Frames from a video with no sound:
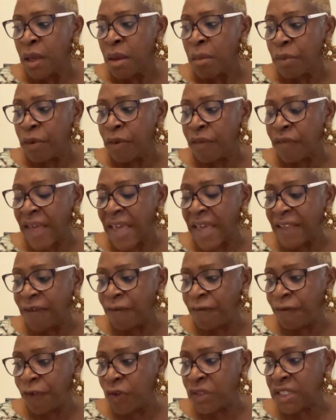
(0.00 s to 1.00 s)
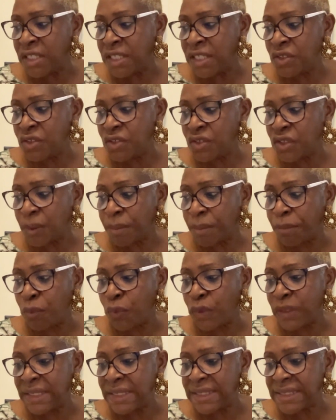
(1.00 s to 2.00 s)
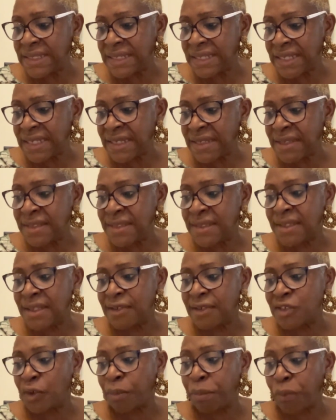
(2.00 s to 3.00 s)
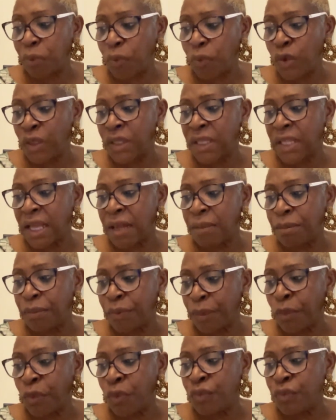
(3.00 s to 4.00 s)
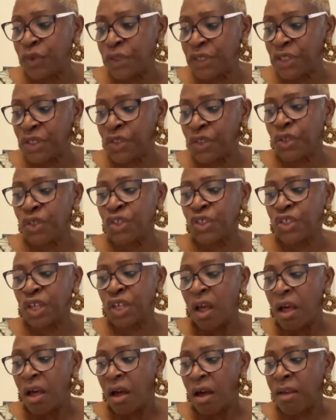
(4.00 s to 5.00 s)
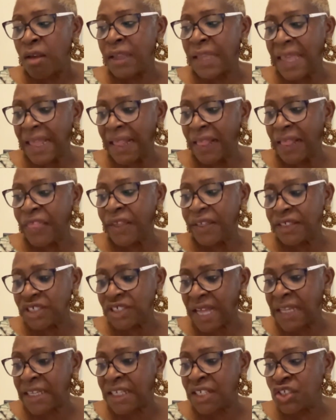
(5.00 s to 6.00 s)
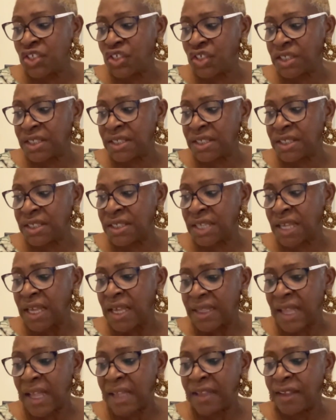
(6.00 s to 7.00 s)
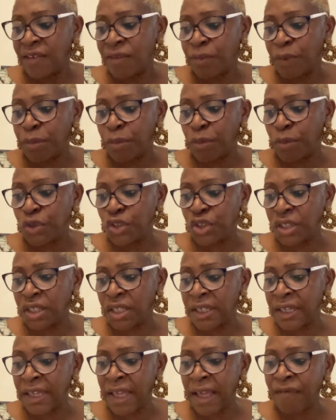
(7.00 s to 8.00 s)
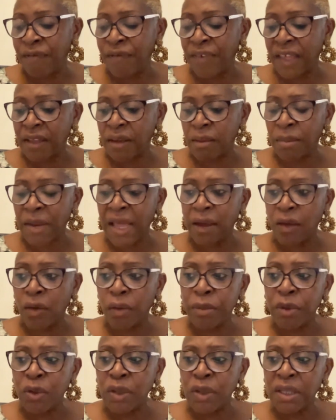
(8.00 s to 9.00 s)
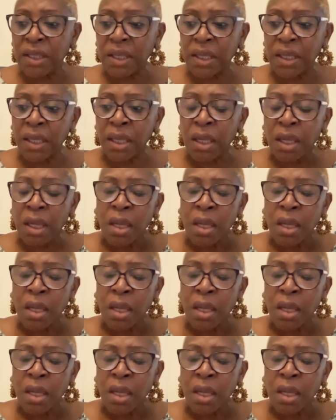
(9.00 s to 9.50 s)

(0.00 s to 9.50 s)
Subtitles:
Provide funding to support these links. Support and promote research on health challenges that disproportionately affect Black community.